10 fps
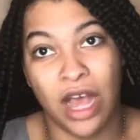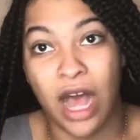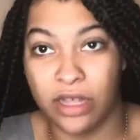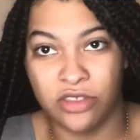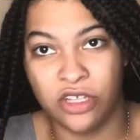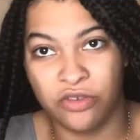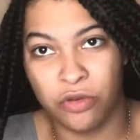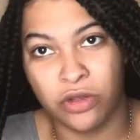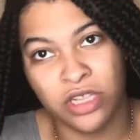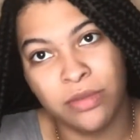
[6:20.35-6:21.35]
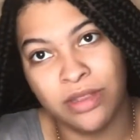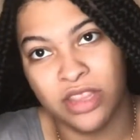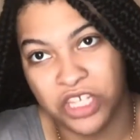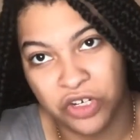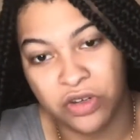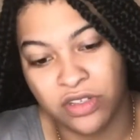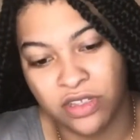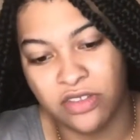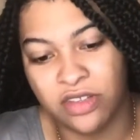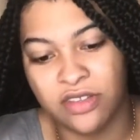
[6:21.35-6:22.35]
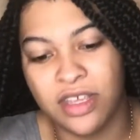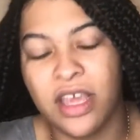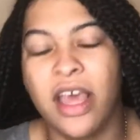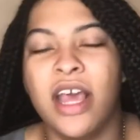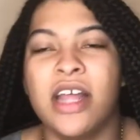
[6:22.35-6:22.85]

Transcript: Hot Sticks oil, it's a little bit thicker consistency.